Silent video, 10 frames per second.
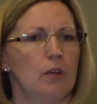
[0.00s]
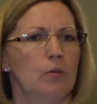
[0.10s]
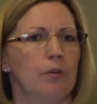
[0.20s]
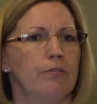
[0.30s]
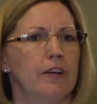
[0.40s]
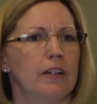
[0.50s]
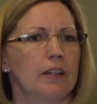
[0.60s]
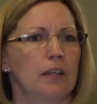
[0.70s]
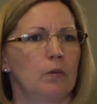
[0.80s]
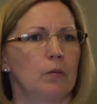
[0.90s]
We find
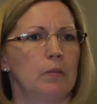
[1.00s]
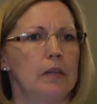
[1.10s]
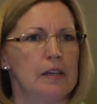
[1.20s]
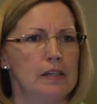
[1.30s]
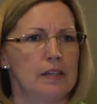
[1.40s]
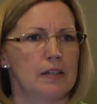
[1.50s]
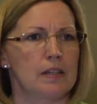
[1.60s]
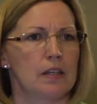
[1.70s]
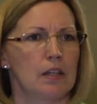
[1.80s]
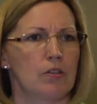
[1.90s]
that it would be
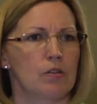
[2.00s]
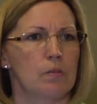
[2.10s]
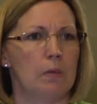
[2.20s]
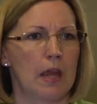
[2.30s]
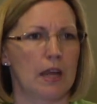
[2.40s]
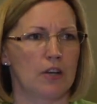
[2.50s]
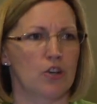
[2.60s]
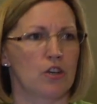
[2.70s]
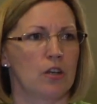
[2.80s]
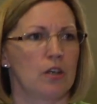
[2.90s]
easiest to get those
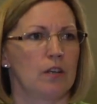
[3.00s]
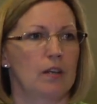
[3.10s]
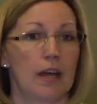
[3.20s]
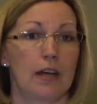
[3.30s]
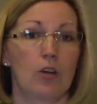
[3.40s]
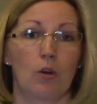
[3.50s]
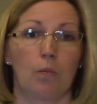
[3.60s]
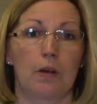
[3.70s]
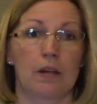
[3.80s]
managed, not at home